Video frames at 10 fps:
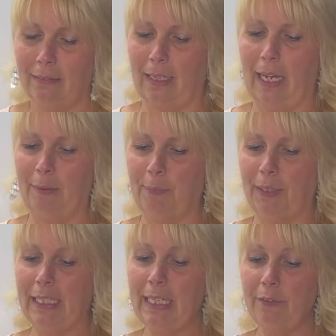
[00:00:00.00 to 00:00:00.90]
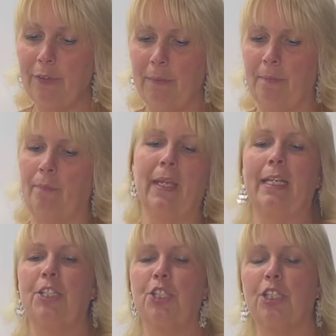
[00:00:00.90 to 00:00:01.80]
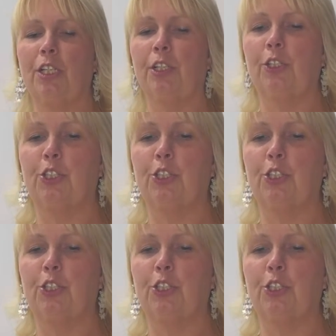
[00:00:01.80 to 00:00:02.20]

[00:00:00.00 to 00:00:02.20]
I believe. And it's just a little